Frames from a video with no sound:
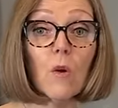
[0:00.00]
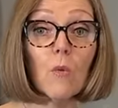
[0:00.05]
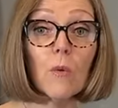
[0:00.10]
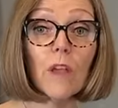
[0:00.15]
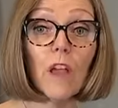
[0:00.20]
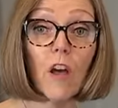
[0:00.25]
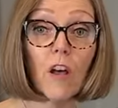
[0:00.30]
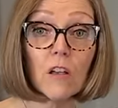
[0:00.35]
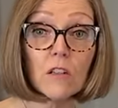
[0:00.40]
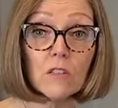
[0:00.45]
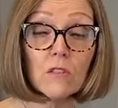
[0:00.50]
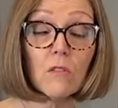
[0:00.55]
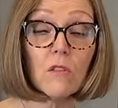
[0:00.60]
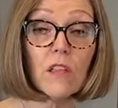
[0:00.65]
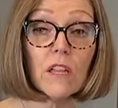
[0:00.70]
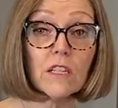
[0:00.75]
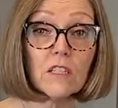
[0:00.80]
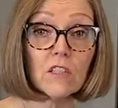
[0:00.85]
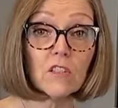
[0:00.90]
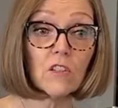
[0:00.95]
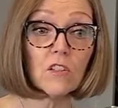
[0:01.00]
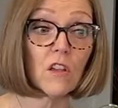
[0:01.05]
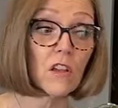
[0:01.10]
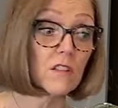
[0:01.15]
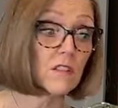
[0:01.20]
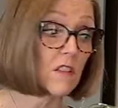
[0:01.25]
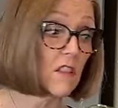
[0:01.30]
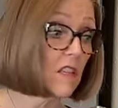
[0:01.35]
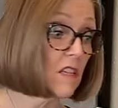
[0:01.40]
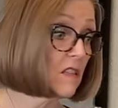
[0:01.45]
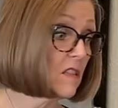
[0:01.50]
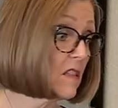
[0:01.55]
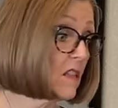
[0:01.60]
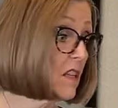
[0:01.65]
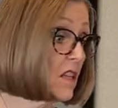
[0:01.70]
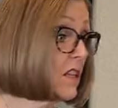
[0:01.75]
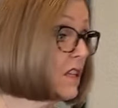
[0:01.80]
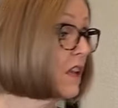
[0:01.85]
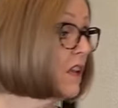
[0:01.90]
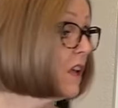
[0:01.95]
we also like to toss this
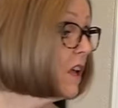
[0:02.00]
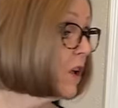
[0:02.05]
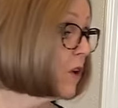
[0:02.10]
in